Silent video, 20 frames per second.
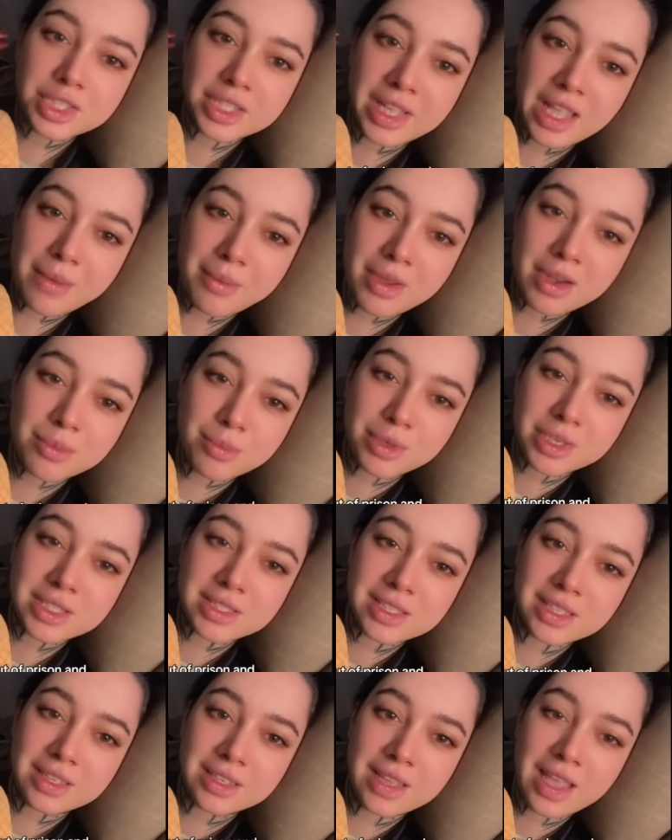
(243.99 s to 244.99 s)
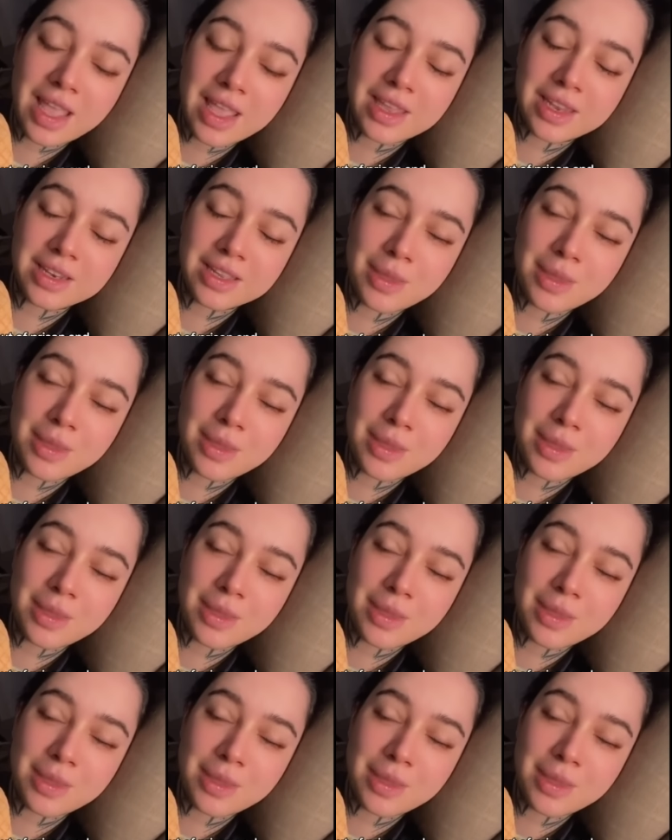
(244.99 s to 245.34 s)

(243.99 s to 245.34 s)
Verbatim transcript: She came out of prison and